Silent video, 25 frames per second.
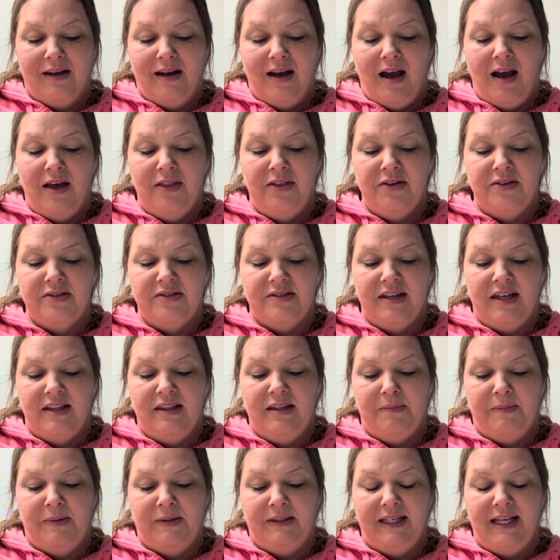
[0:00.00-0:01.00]
Others said
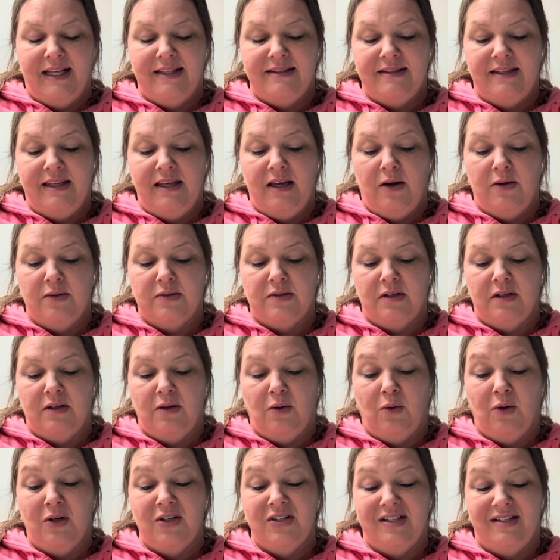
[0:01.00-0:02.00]
that Polanski hosted
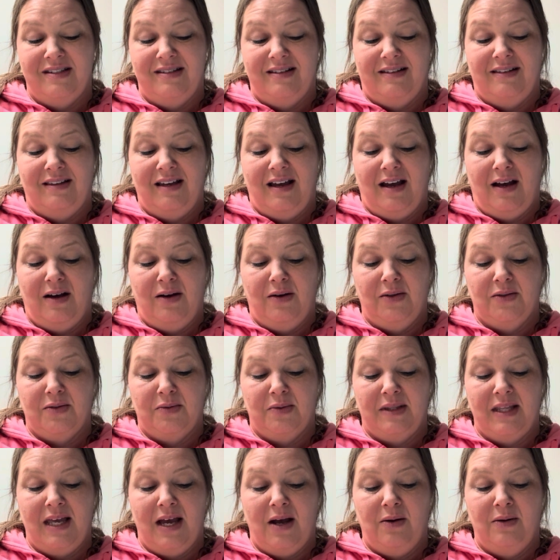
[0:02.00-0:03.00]
orgies at the house
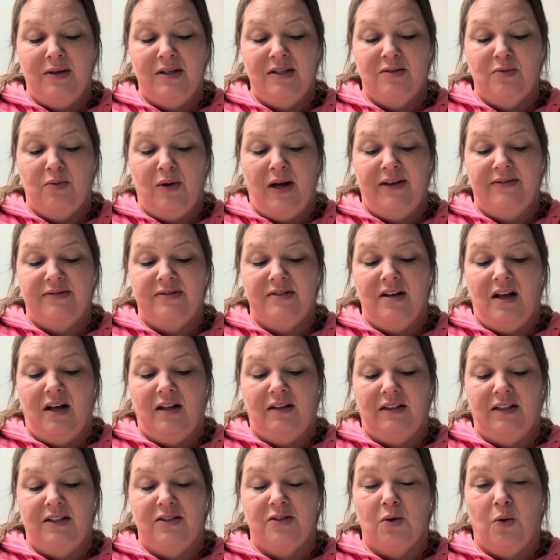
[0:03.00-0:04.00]
without his wife's
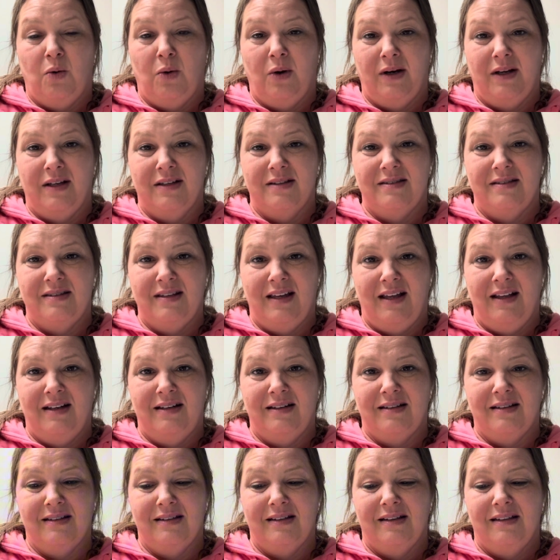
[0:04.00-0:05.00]
knowledge or
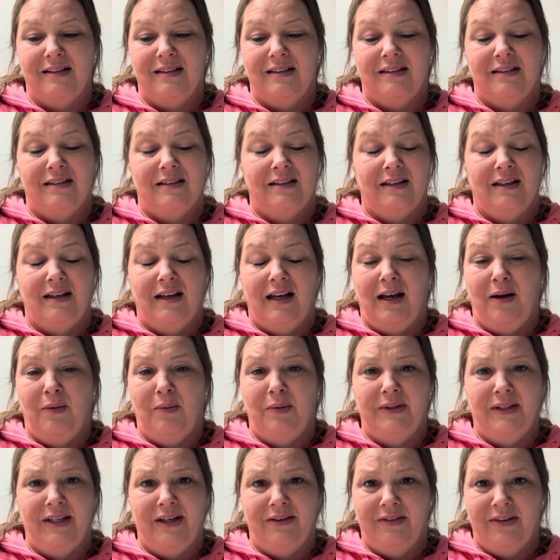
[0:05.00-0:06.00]
consent. I
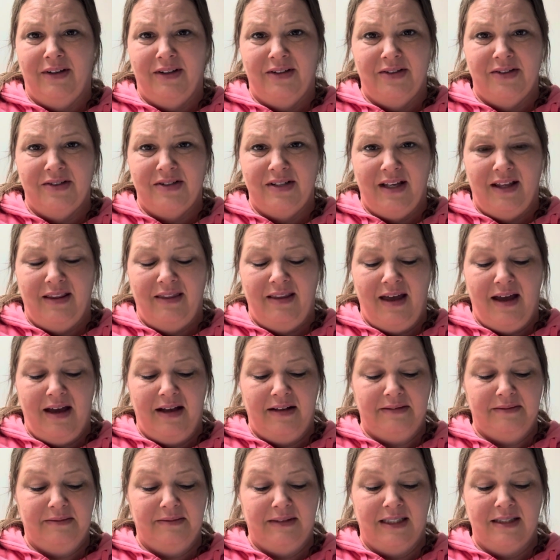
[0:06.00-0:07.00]
will never understand
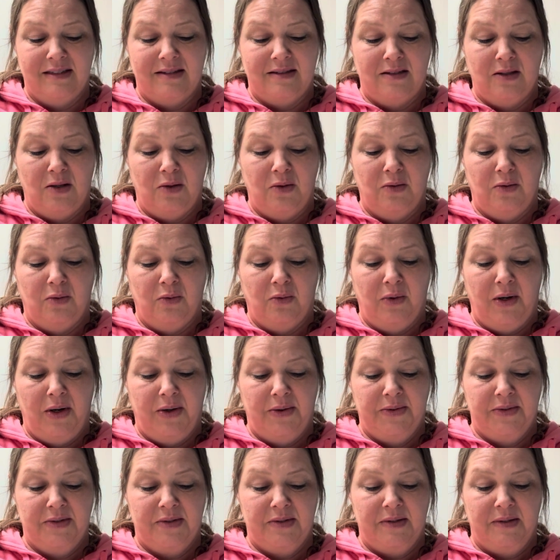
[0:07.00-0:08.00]
that. That's so
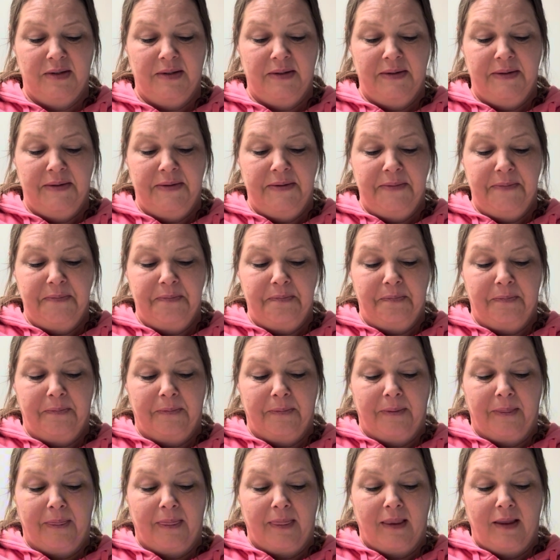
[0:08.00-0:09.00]
gross.
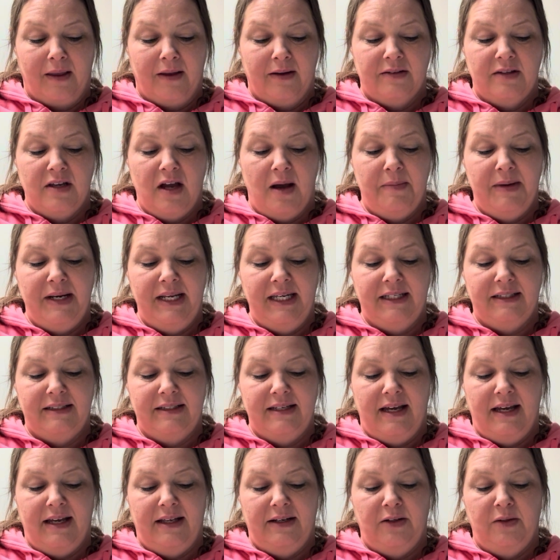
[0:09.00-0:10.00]
Dominic
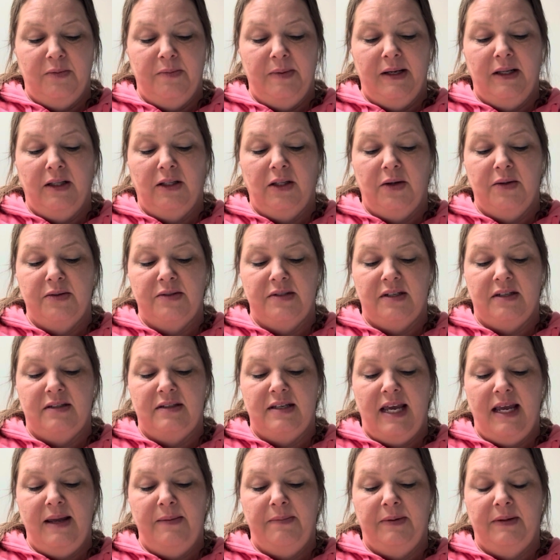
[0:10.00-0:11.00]
Dunn, who'd been close to
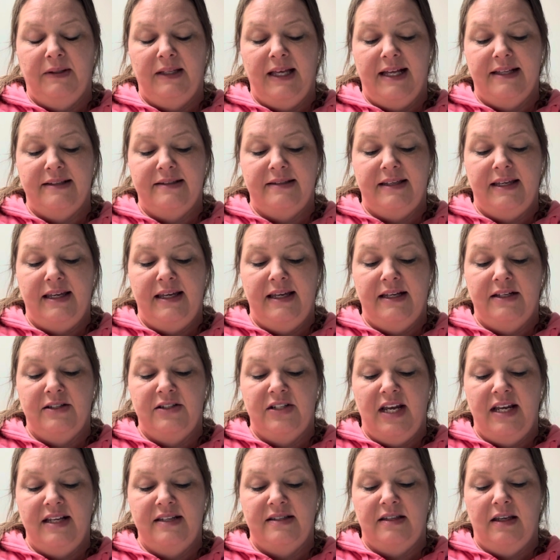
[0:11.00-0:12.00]
Tate Polanski and
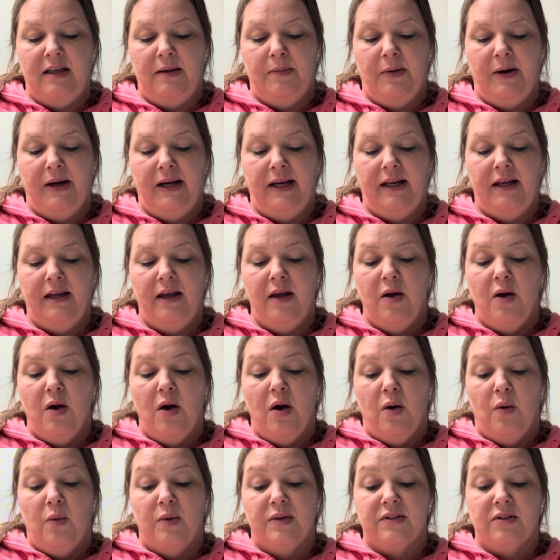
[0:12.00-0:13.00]
Jay Sebring,
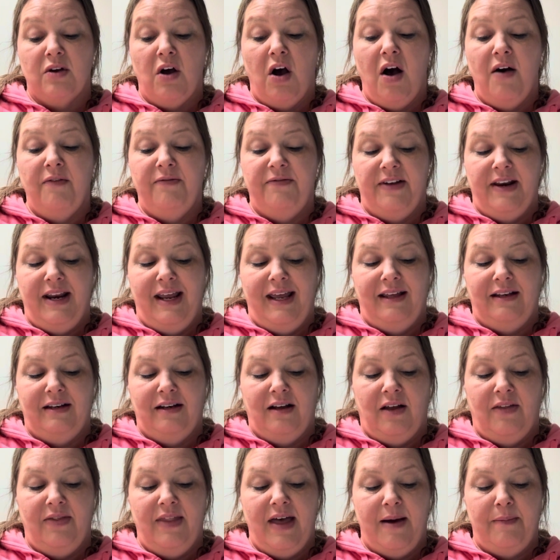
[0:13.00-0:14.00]
was confident
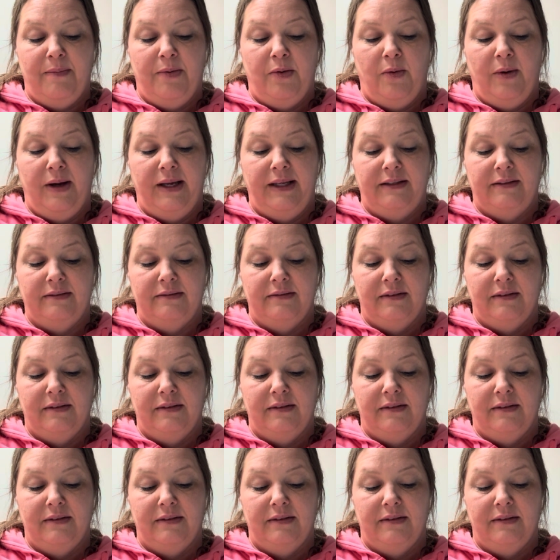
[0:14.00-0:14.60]
on that point.